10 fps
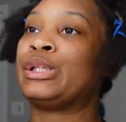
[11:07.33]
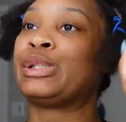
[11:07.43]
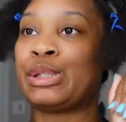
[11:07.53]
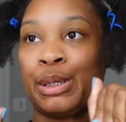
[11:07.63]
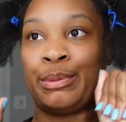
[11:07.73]

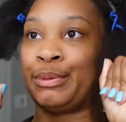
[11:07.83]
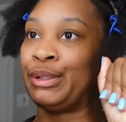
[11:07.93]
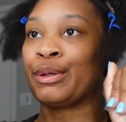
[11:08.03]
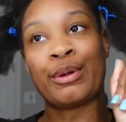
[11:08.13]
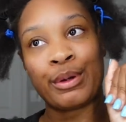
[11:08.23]
So
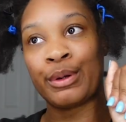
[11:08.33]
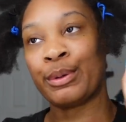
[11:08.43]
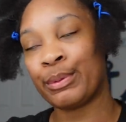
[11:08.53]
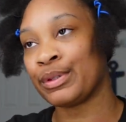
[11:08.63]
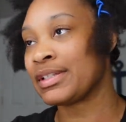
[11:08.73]
your girl
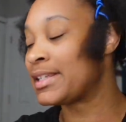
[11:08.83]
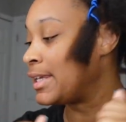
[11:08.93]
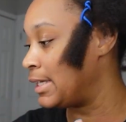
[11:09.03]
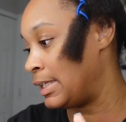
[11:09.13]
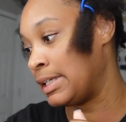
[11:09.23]
was
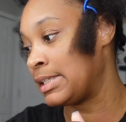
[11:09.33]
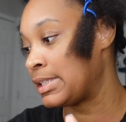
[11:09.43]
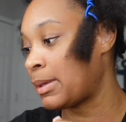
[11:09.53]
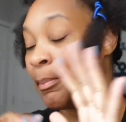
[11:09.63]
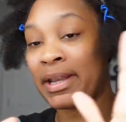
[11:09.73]
heated,
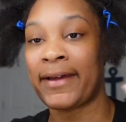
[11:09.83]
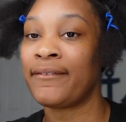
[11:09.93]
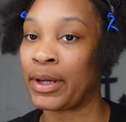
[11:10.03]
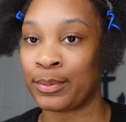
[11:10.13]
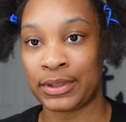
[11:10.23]
but I
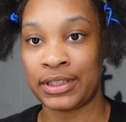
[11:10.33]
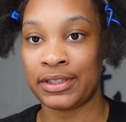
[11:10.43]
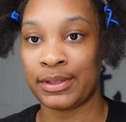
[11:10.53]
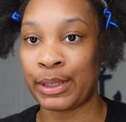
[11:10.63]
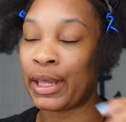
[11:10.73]
found it.
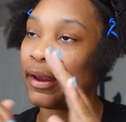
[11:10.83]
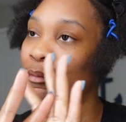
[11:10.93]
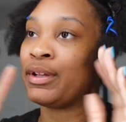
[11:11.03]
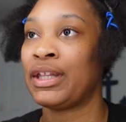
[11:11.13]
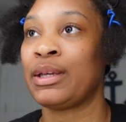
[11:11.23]

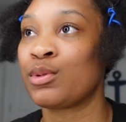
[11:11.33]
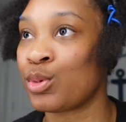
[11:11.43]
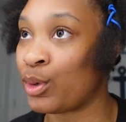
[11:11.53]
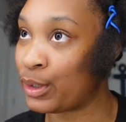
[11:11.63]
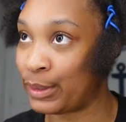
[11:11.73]
Everything is
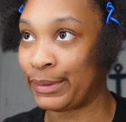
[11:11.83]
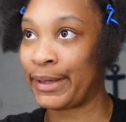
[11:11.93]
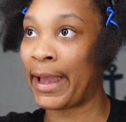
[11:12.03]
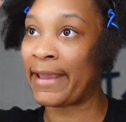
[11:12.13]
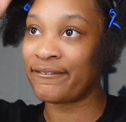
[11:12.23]
all good.
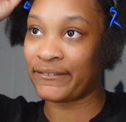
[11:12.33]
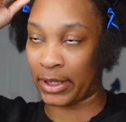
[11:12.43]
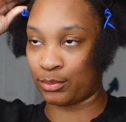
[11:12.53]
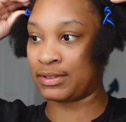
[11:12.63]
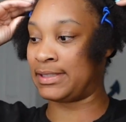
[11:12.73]
I
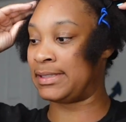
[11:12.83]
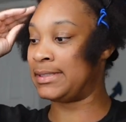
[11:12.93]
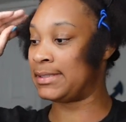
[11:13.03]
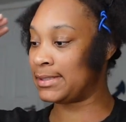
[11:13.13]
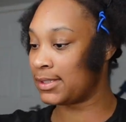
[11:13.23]
found
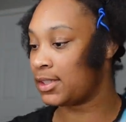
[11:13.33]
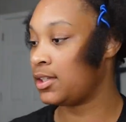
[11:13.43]
it.